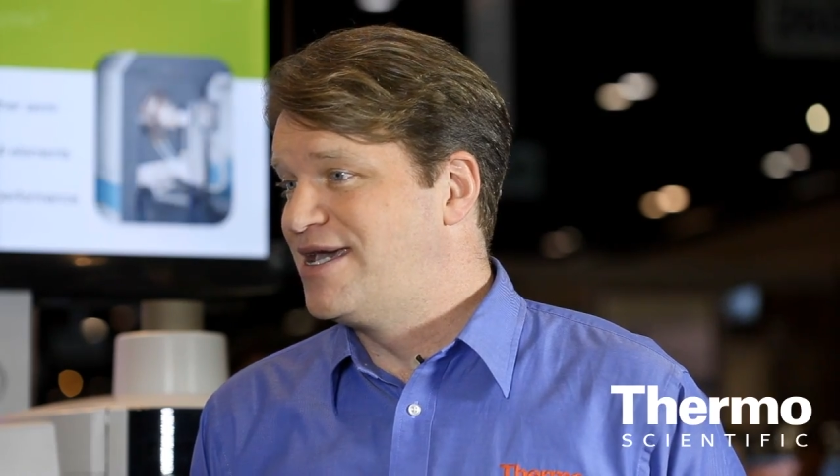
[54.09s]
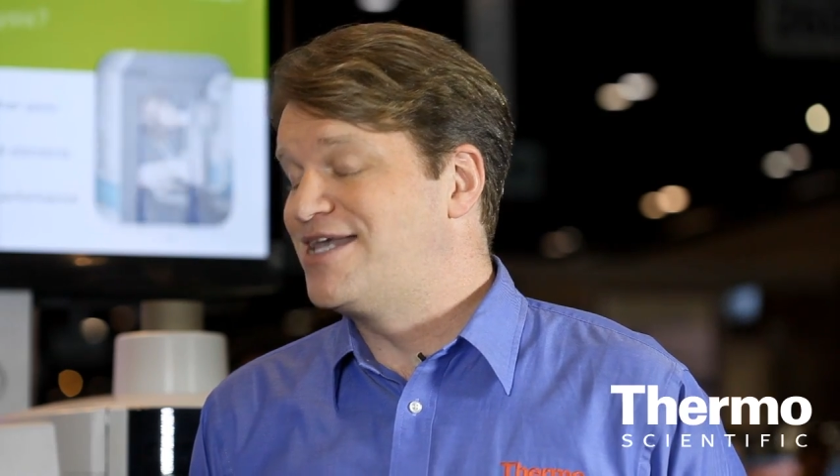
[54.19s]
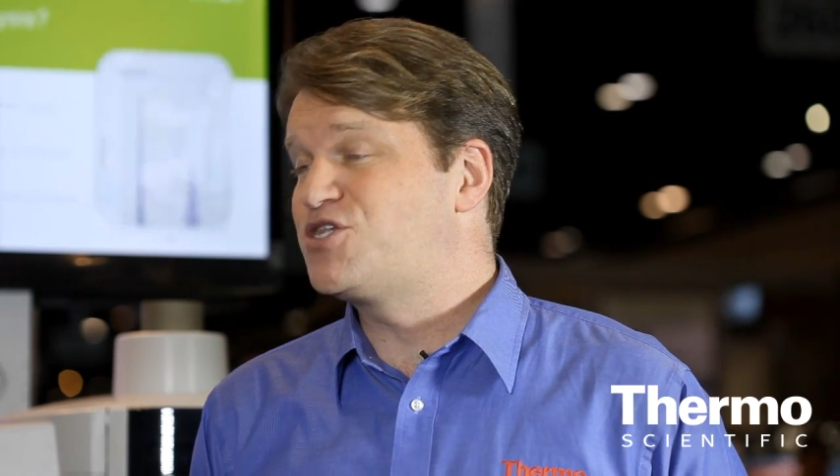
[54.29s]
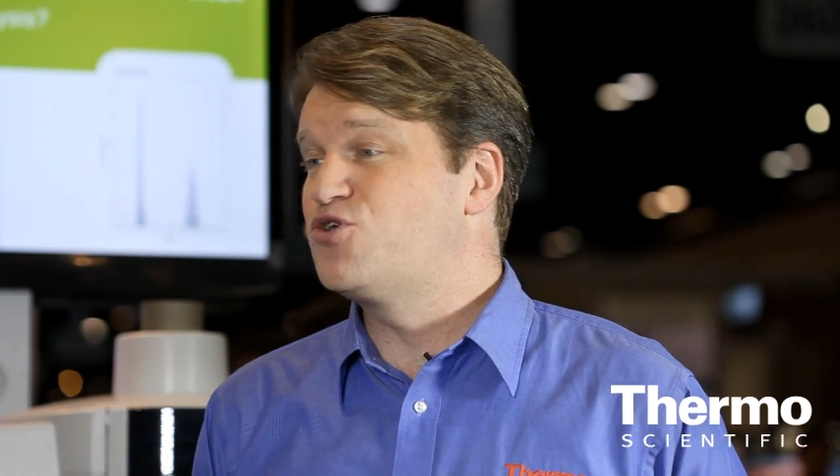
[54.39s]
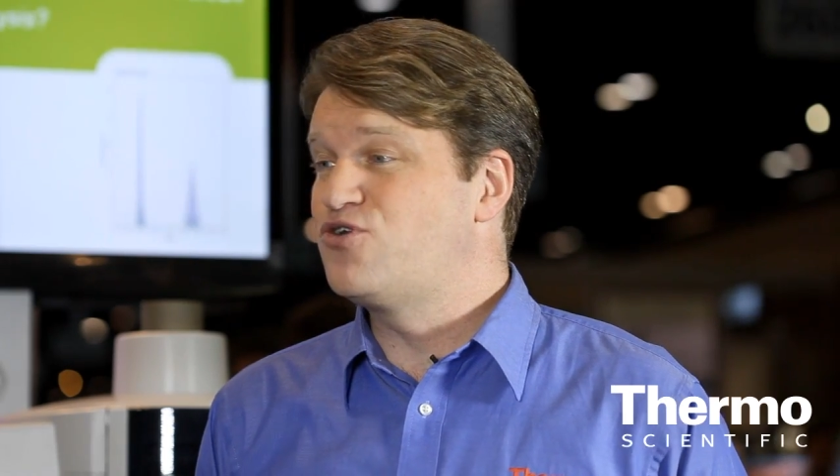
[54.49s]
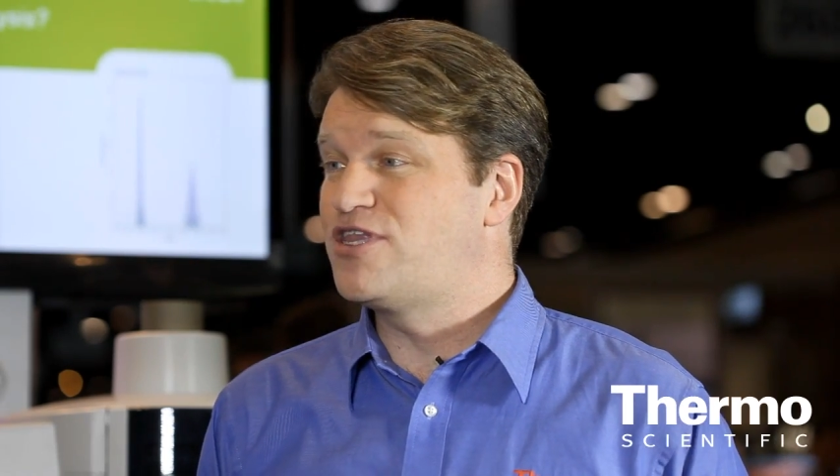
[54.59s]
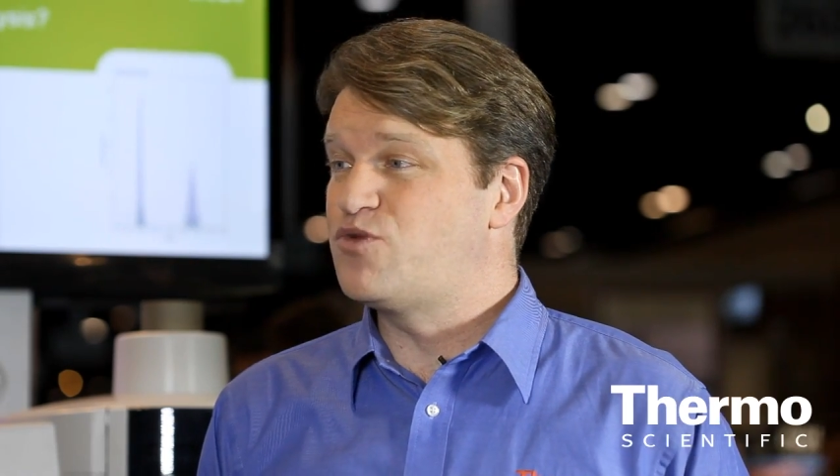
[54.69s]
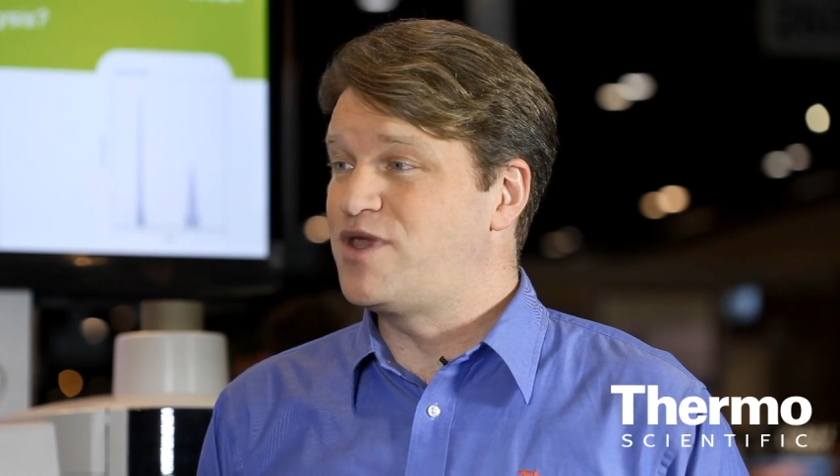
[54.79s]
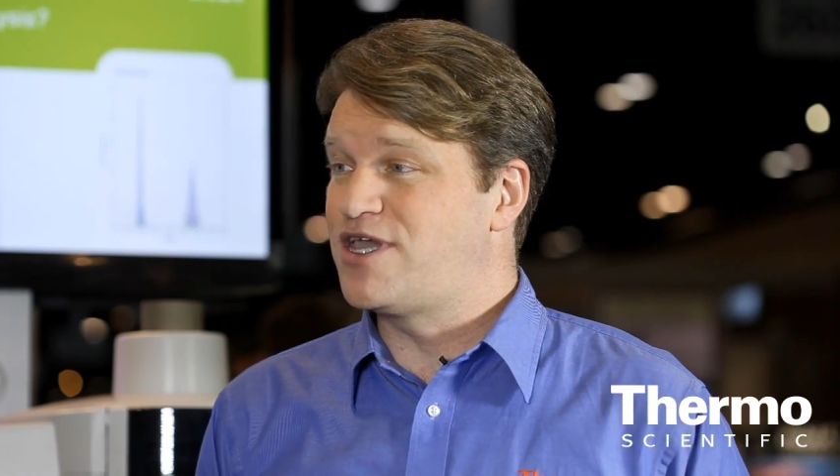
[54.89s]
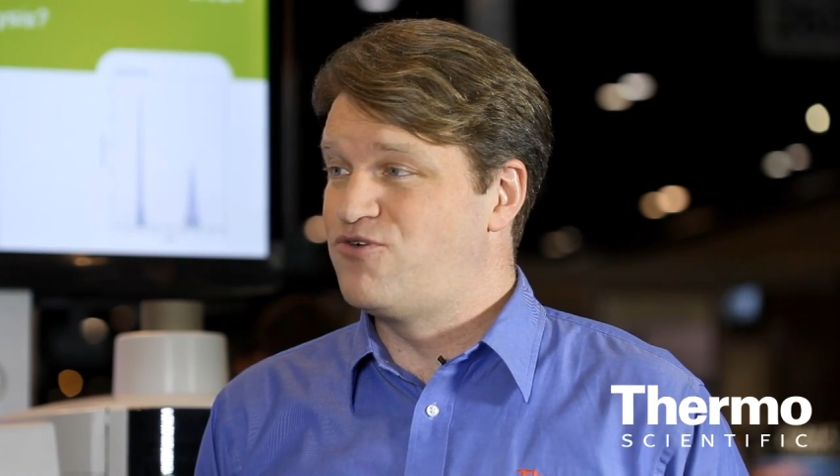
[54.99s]
It's so good that
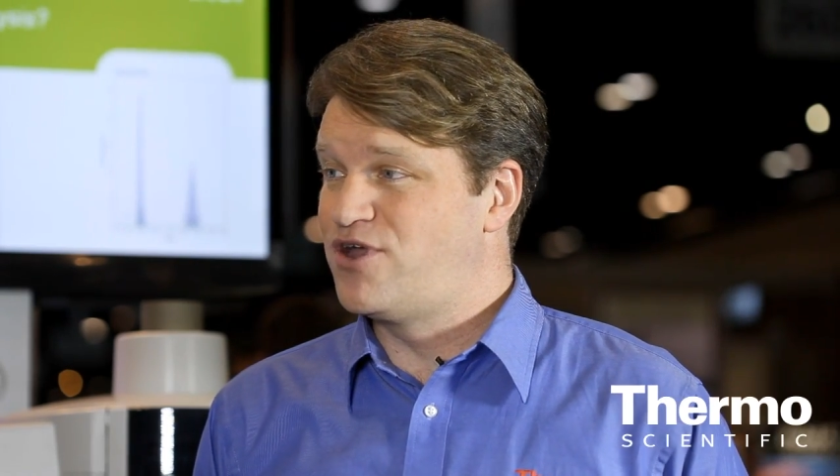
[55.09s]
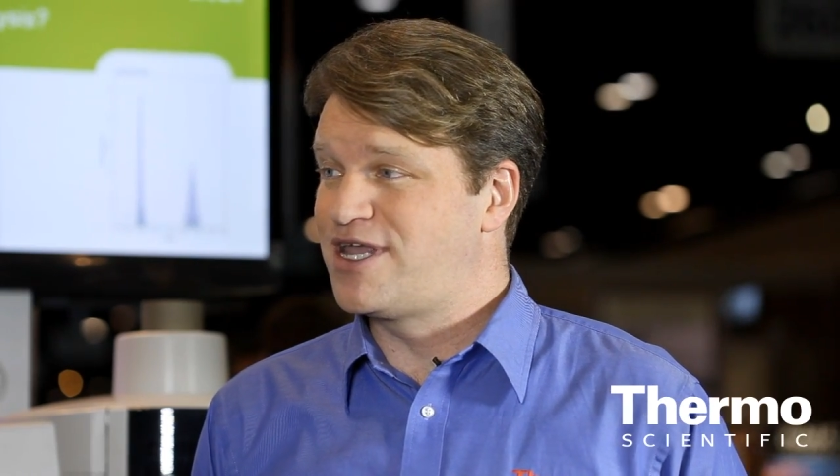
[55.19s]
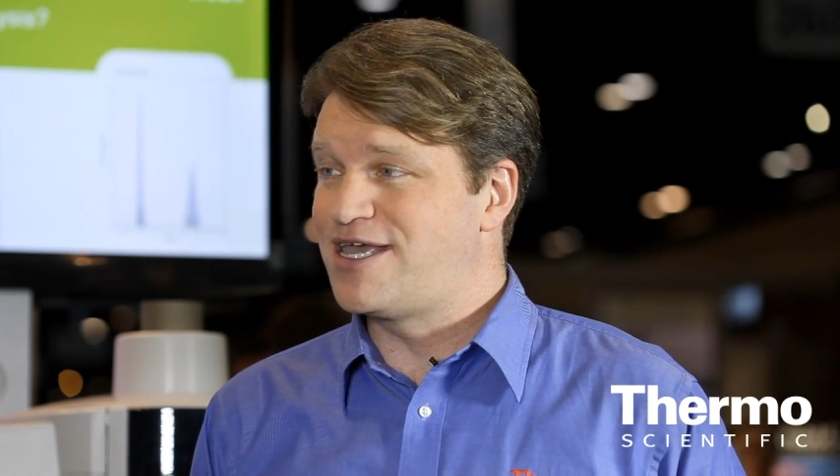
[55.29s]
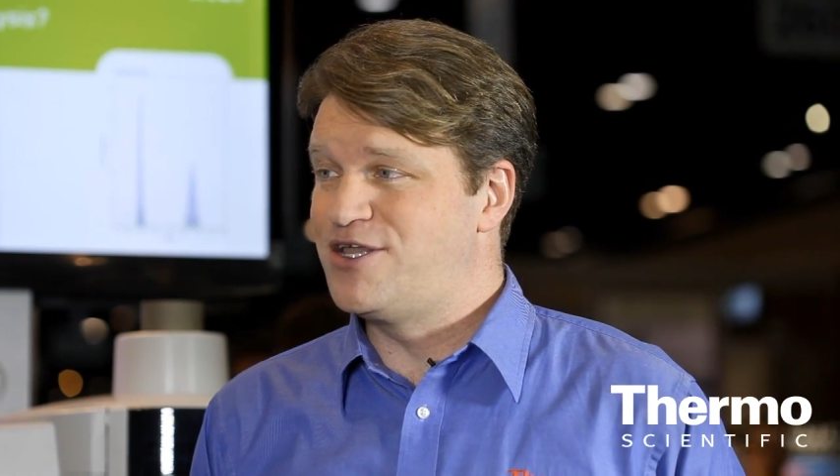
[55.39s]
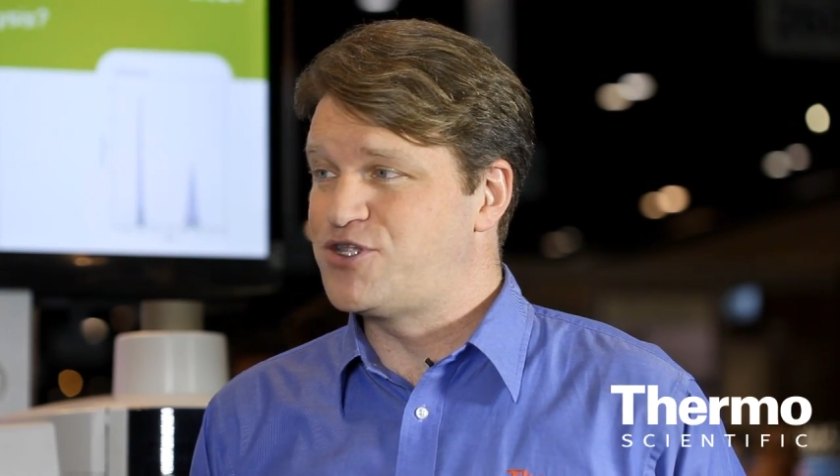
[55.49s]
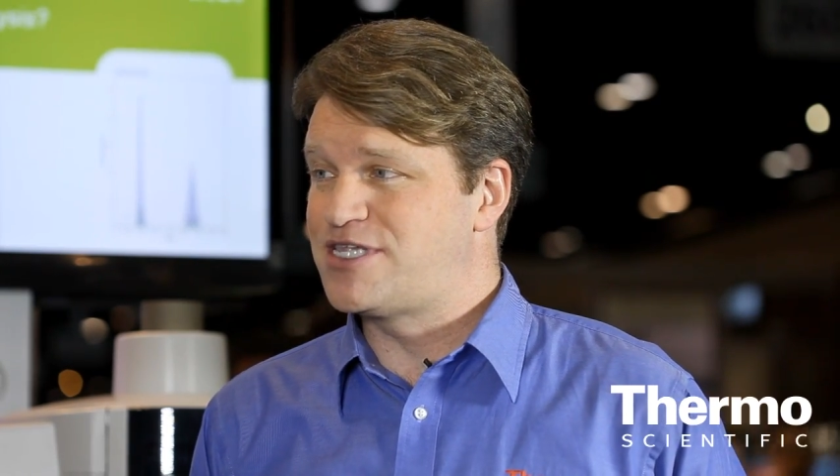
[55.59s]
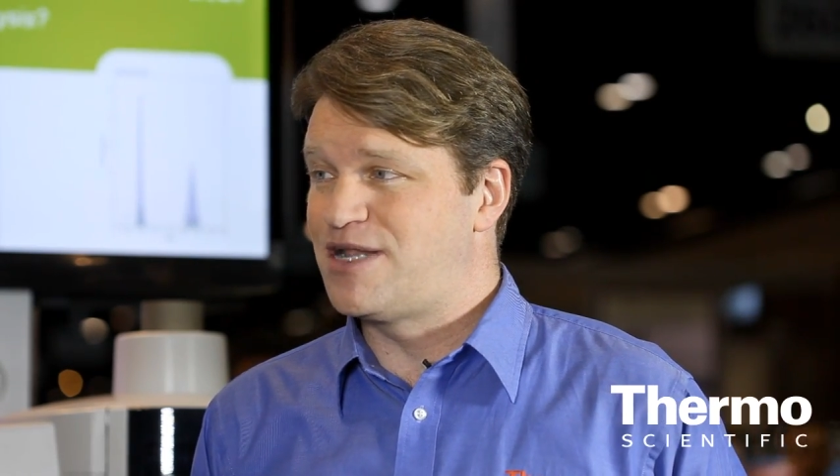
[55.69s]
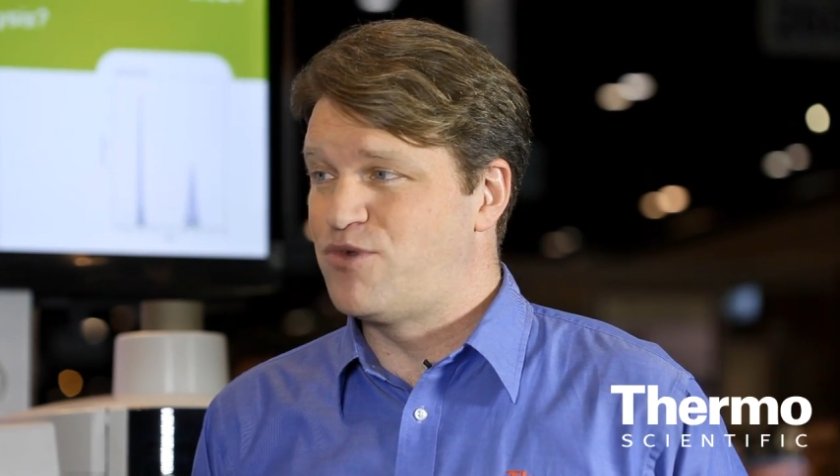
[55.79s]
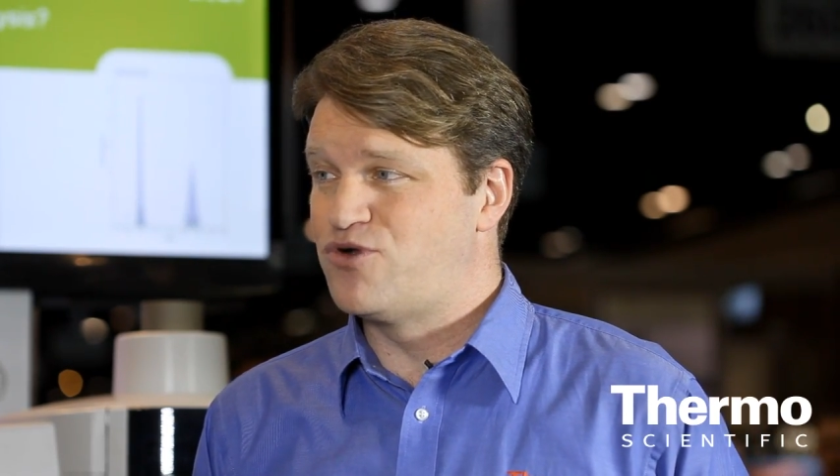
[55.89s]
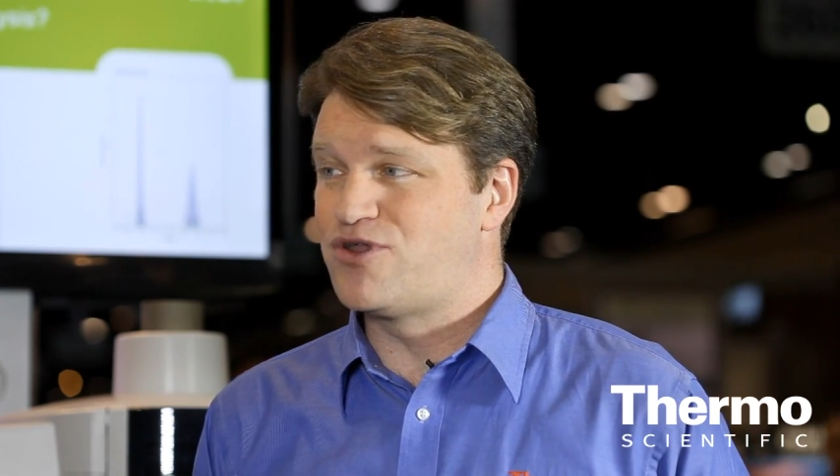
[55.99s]
we can run in collision
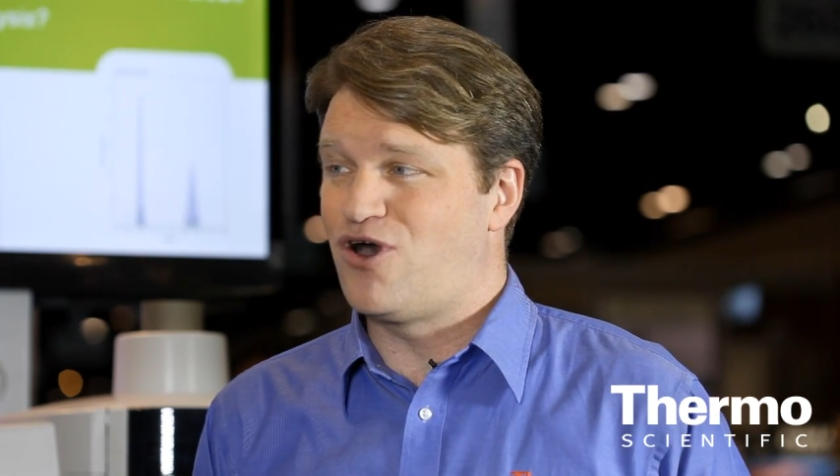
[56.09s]
cell mode